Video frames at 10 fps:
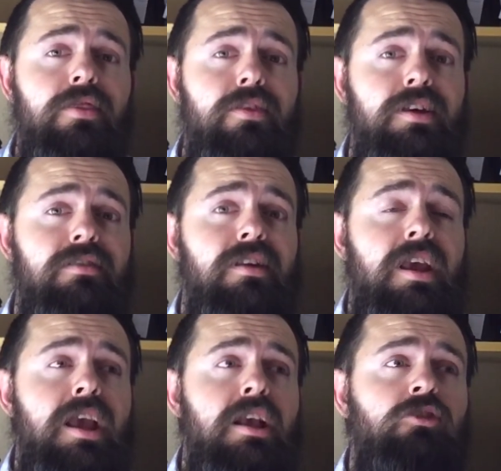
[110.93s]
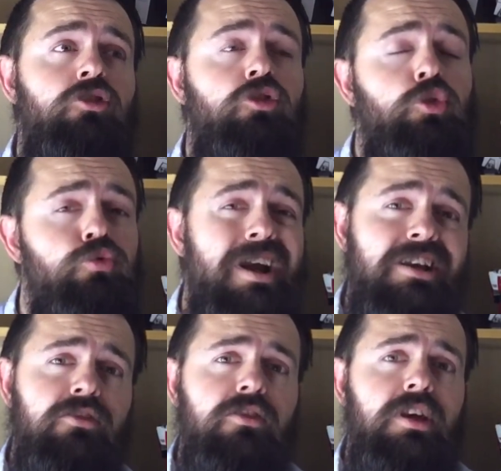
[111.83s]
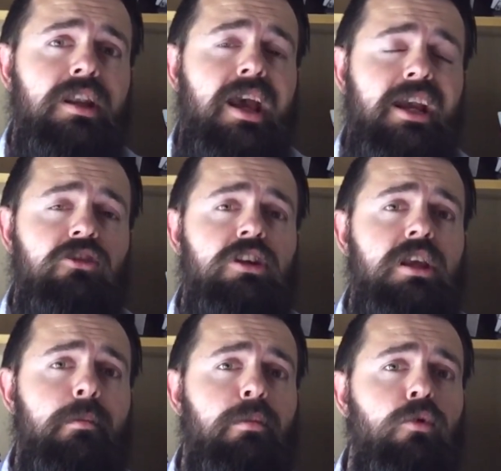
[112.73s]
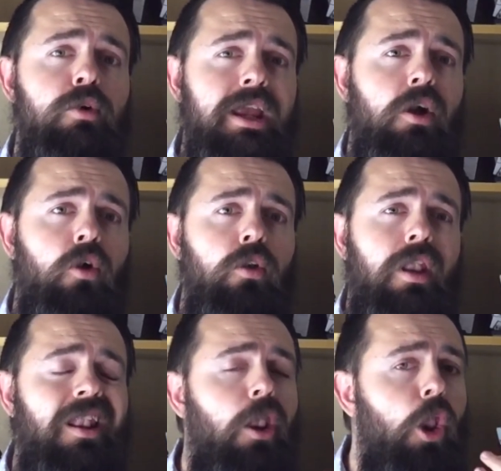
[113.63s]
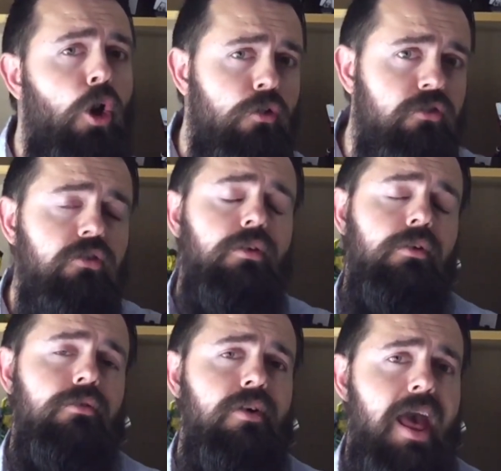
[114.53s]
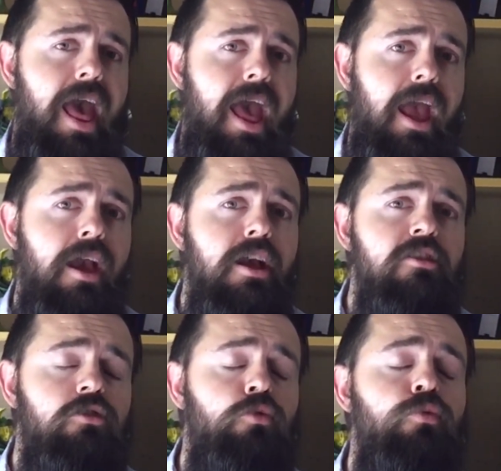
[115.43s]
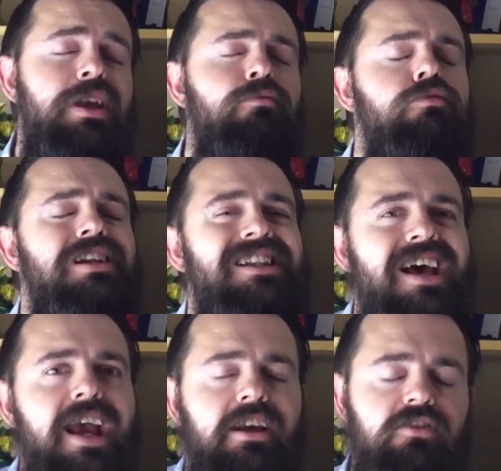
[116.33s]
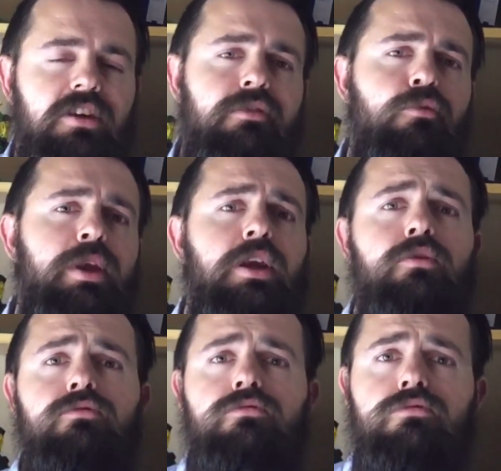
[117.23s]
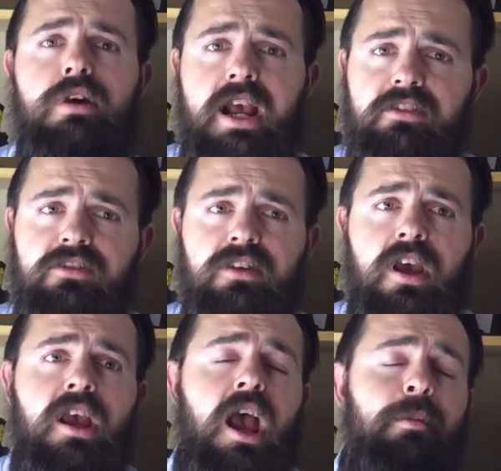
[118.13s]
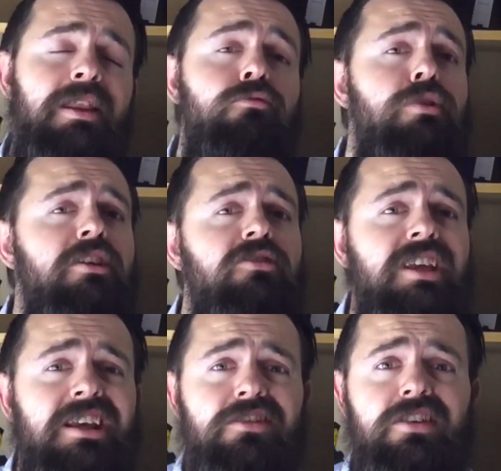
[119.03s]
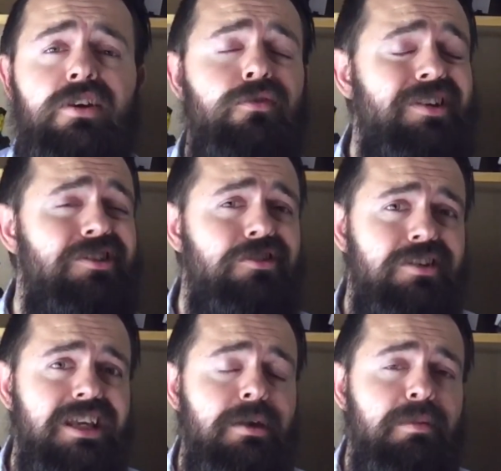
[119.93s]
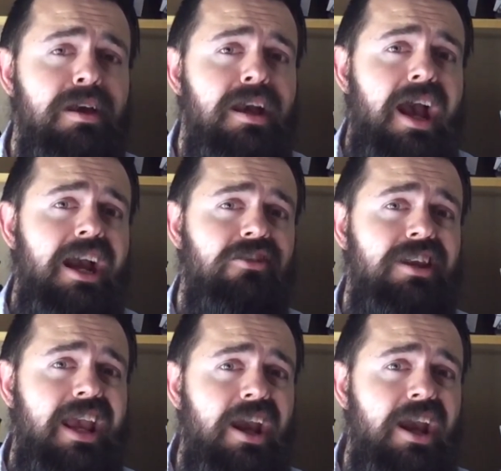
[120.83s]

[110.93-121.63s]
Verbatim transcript: that stress can actually bring on loss of hair. So if we can relax, if we can rest, I mean resting itself and sleep actually